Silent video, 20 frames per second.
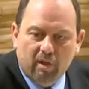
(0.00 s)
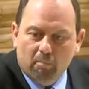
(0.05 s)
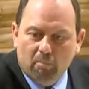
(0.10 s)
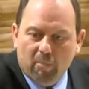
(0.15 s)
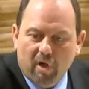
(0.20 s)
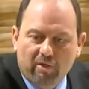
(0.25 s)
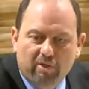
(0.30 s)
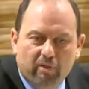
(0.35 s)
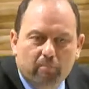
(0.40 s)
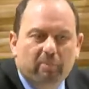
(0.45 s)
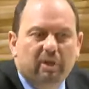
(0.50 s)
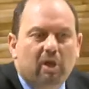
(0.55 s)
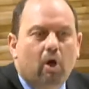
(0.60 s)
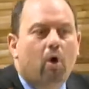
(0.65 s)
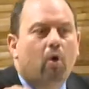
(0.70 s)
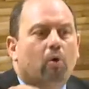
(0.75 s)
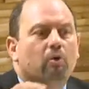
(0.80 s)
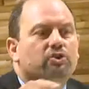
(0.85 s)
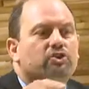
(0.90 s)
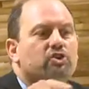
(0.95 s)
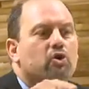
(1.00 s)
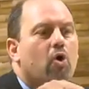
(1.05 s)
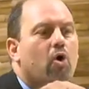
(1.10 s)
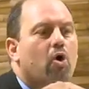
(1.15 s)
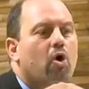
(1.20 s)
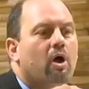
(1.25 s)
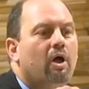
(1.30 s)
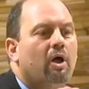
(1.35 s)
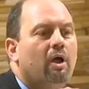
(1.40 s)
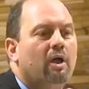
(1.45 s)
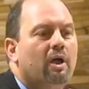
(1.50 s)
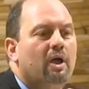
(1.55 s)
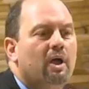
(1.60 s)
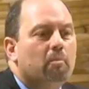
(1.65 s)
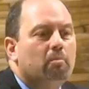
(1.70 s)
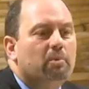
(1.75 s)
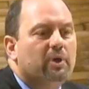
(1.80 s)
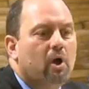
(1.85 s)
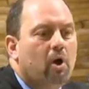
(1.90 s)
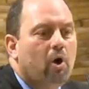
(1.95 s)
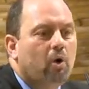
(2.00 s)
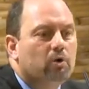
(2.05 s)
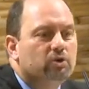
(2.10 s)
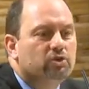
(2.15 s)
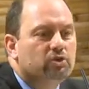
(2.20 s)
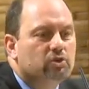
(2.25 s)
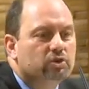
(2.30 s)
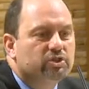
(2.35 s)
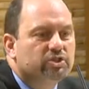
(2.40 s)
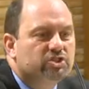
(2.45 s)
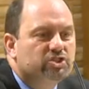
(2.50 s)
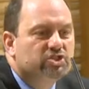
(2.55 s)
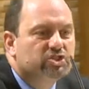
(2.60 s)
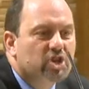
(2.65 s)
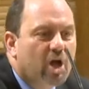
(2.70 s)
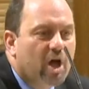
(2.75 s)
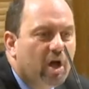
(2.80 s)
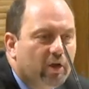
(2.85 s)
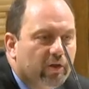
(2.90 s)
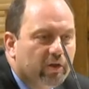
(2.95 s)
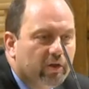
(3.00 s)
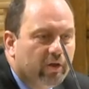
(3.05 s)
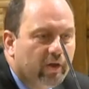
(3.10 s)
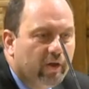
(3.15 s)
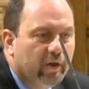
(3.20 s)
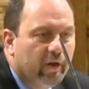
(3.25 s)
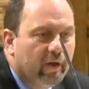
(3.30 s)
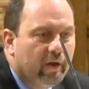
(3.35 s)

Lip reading: Mother, behold your son.